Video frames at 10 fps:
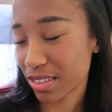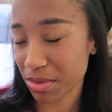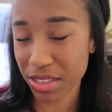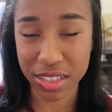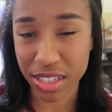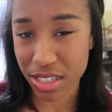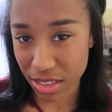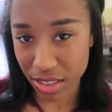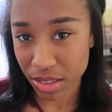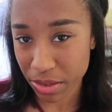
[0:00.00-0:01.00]
I'm just
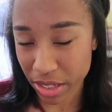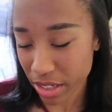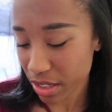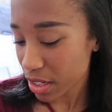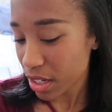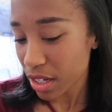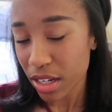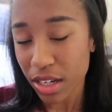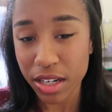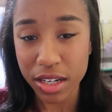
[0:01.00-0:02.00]
lazy, okay?
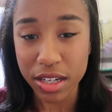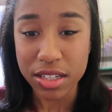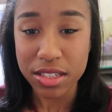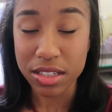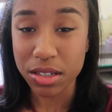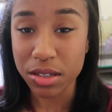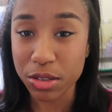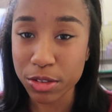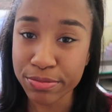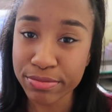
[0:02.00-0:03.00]

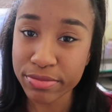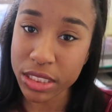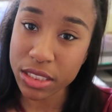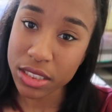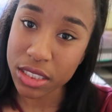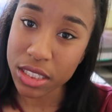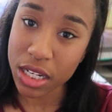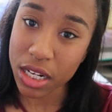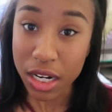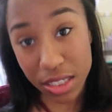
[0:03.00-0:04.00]
So
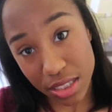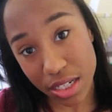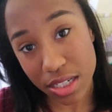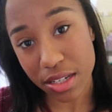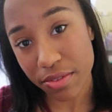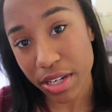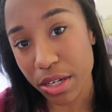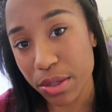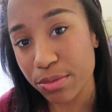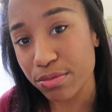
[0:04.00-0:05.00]
let's get into the video.